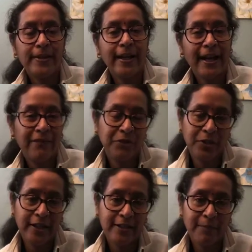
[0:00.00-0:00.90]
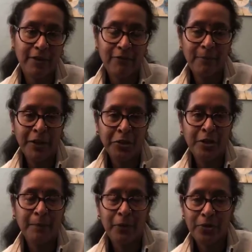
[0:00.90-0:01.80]
I have shared some information
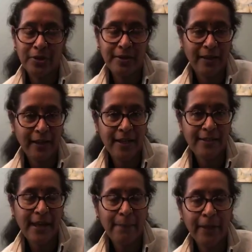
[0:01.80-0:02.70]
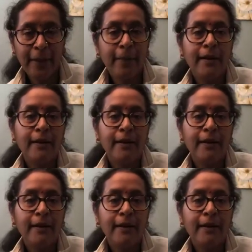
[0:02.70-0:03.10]
about surrogate tapping.